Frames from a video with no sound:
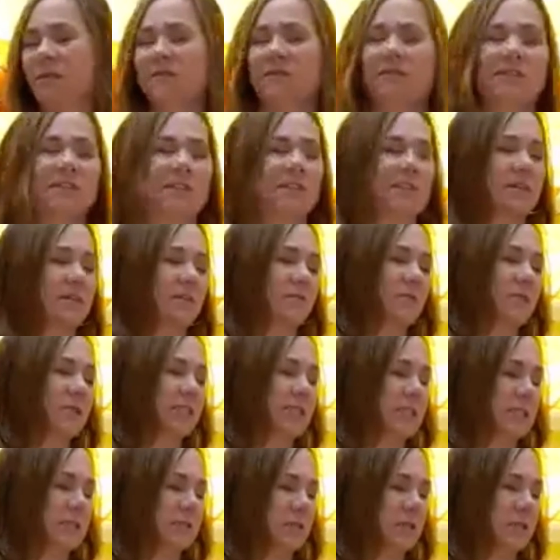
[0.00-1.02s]
physical
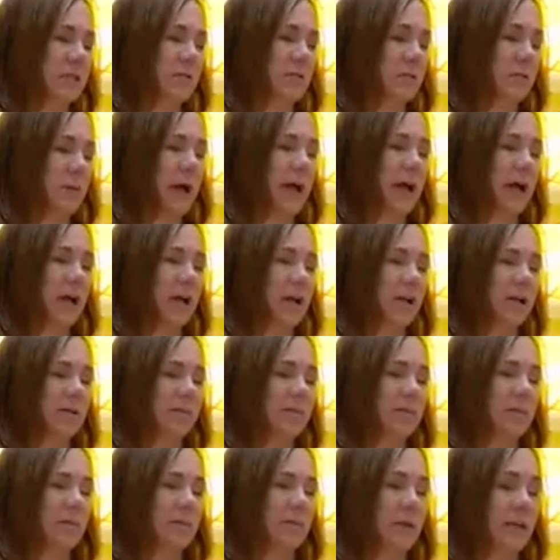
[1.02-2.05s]
material
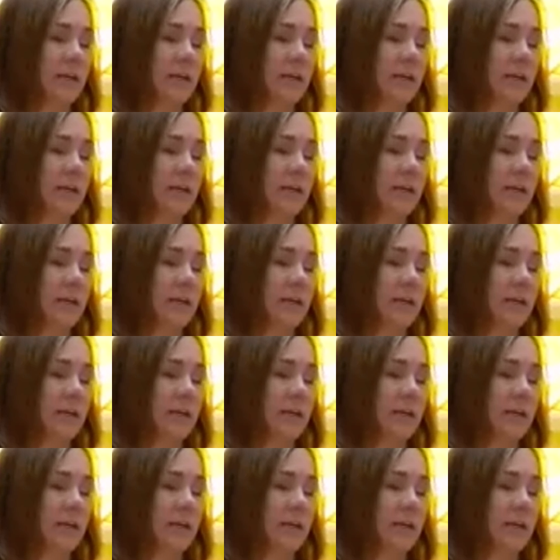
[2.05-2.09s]
realm.